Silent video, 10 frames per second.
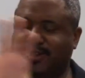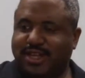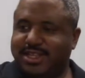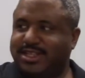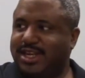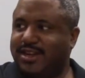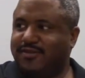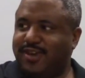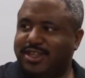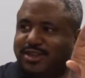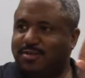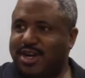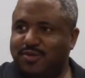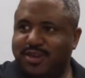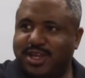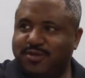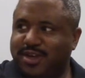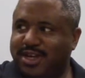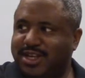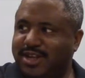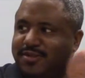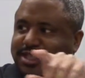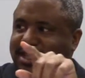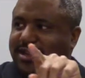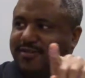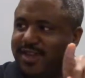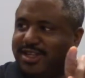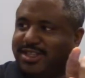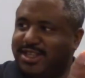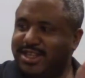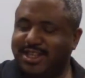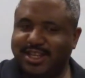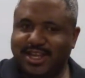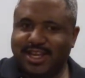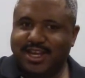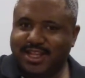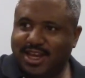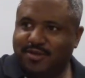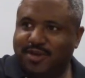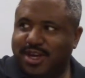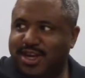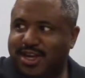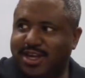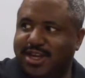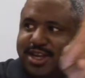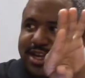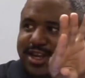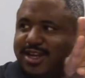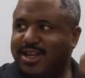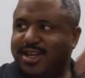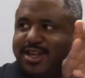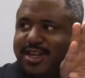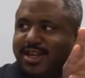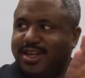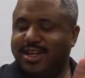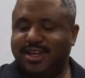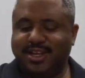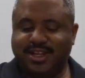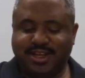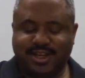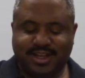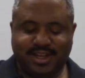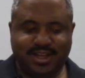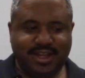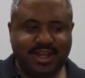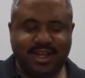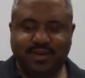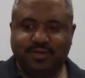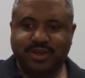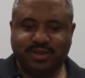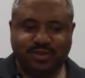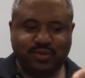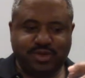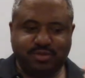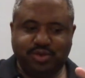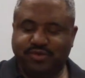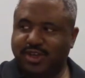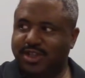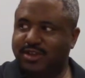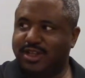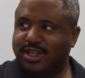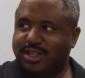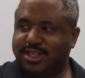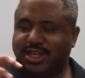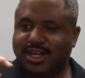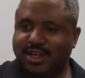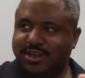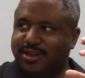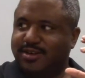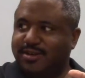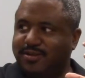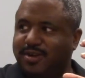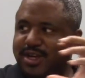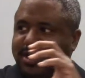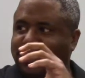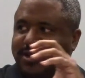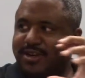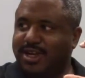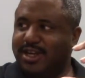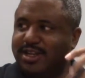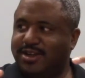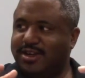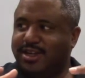So they stayed facing, no matter where they went, they would stay facing that way. And the wheels wouldn't move either. They just kind of went all together.